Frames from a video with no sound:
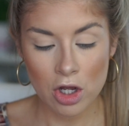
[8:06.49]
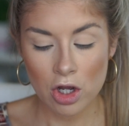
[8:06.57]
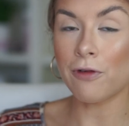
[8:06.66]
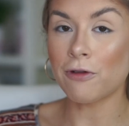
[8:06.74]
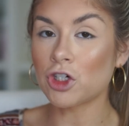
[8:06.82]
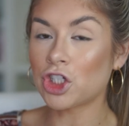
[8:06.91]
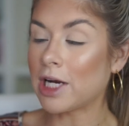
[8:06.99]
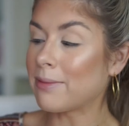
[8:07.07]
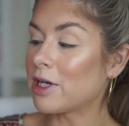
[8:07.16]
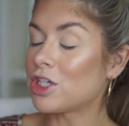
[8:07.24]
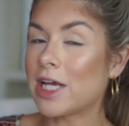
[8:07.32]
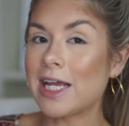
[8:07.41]
The first shade I'm
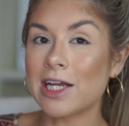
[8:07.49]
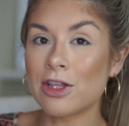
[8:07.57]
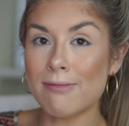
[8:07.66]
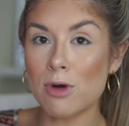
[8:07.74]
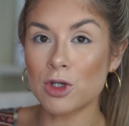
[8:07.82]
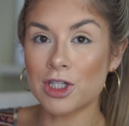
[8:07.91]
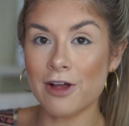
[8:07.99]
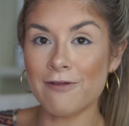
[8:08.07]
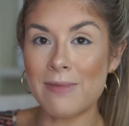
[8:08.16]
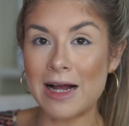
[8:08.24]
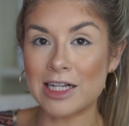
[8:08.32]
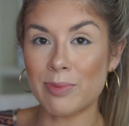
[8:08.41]
gonna take in the Most
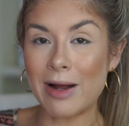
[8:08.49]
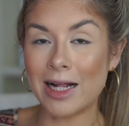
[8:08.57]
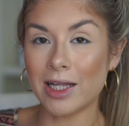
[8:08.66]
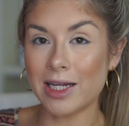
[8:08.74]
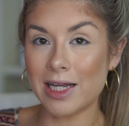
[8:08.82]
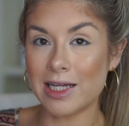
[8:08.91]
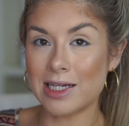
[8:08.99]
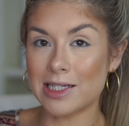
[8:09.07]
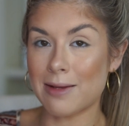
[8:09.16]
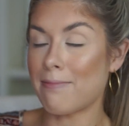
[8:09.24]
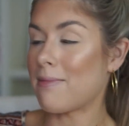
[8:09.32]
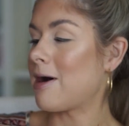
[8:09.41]
Love Matte palette
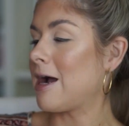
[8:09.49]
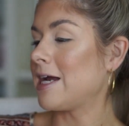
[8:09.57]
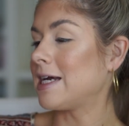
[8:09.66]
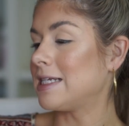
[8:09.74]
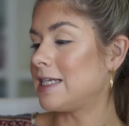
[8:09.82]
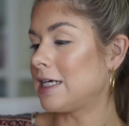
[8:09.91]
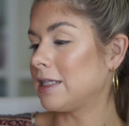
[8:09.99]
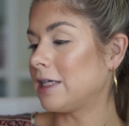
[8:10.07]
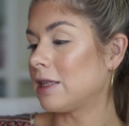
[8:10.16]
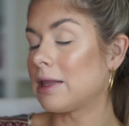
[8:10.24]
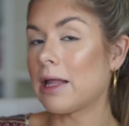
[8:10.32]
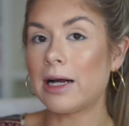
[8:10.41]
is My
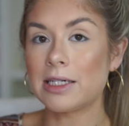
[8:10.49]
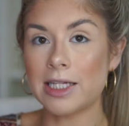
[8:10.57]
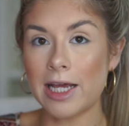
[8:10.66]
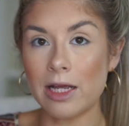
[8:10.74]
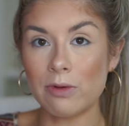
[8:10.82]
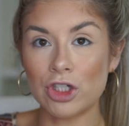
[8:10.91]
Daily Latte,